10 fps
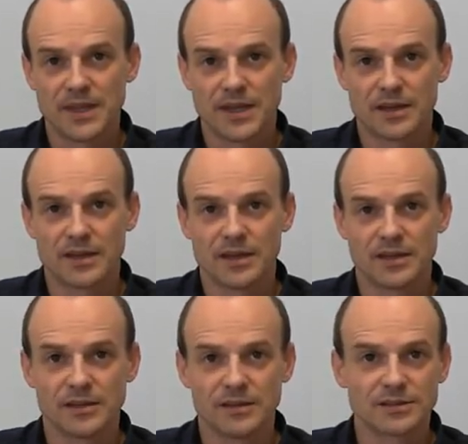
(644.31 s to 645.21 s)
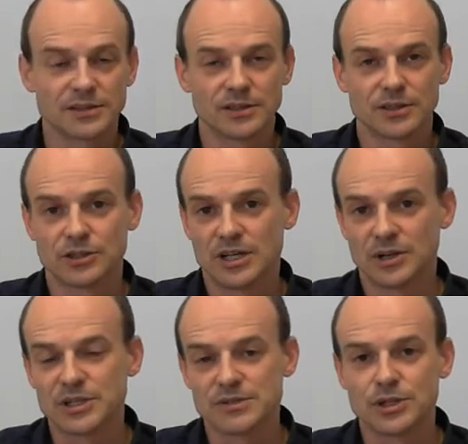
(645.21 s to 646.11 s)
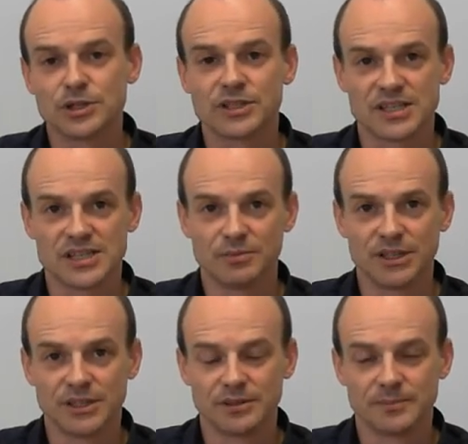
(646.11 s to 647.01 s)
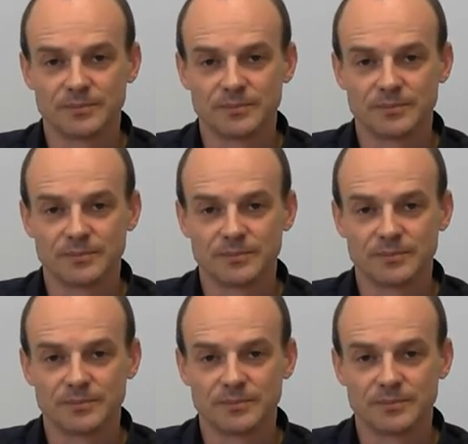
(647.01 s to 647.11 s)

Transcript: and help us with the traceability.